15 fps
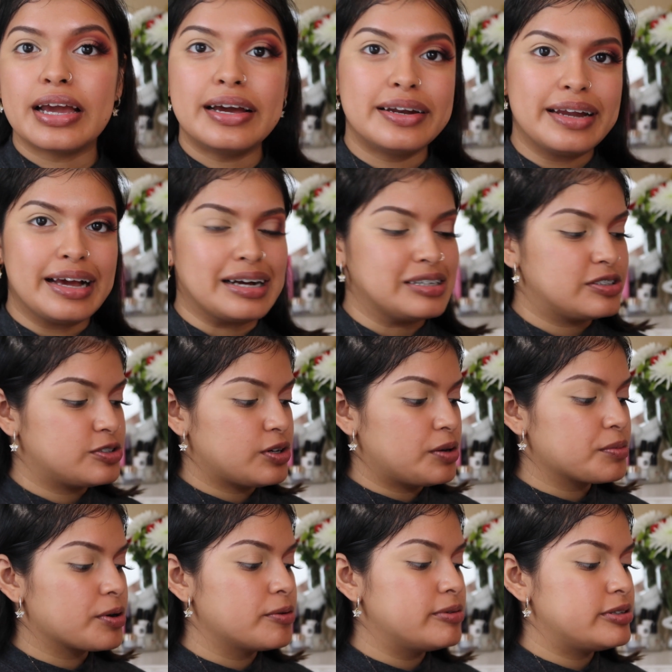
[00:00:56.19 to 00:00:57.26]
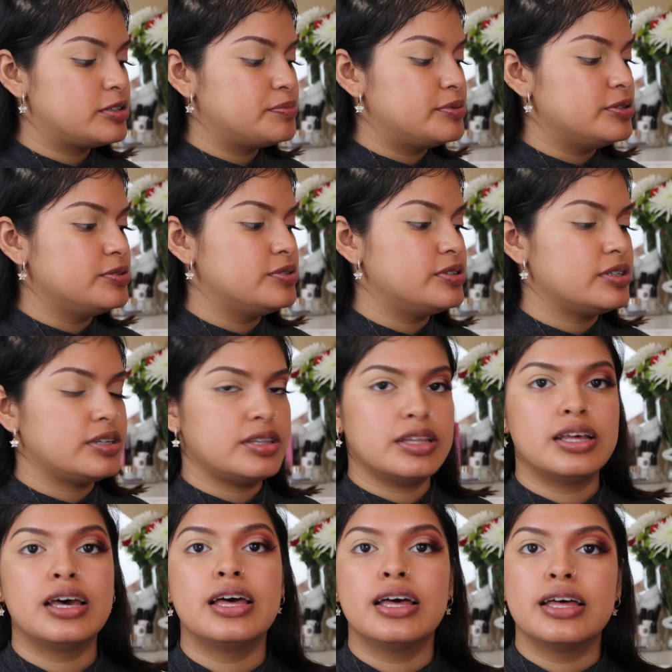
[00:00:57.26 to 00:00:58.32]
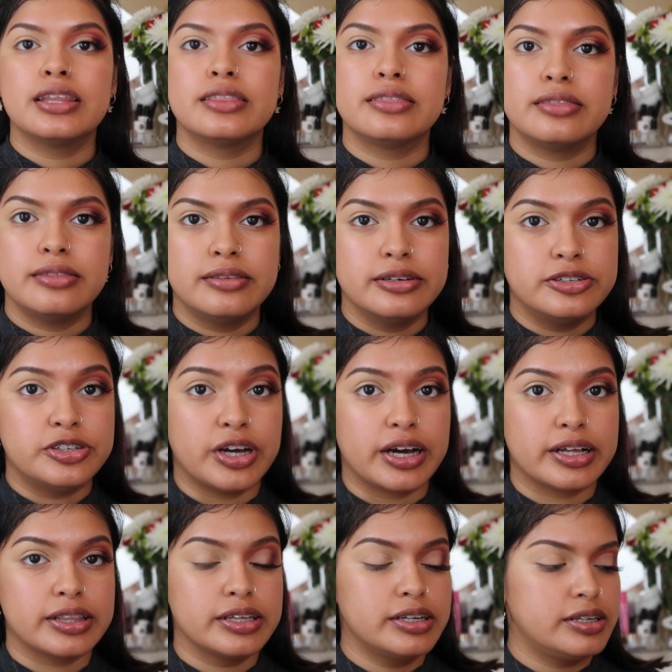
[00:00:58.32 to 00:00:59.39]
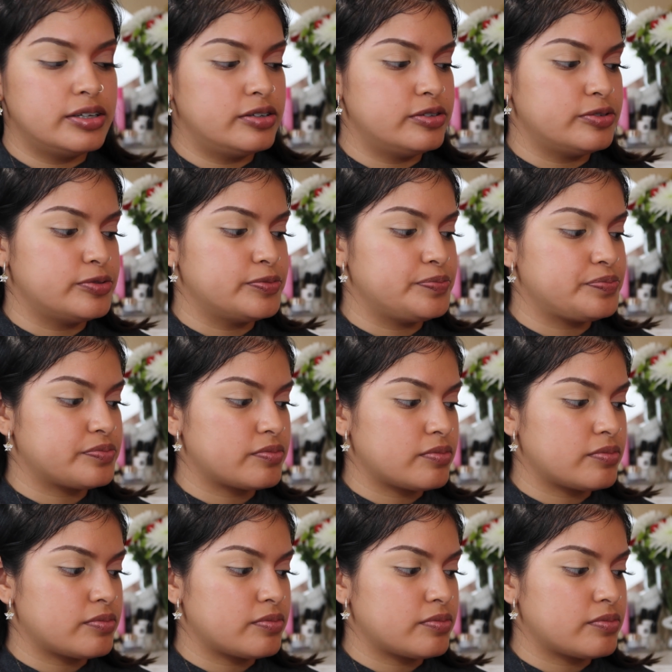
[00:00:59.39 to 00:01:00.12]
And yeah, so I'm going to be using the Jaclyn Hill.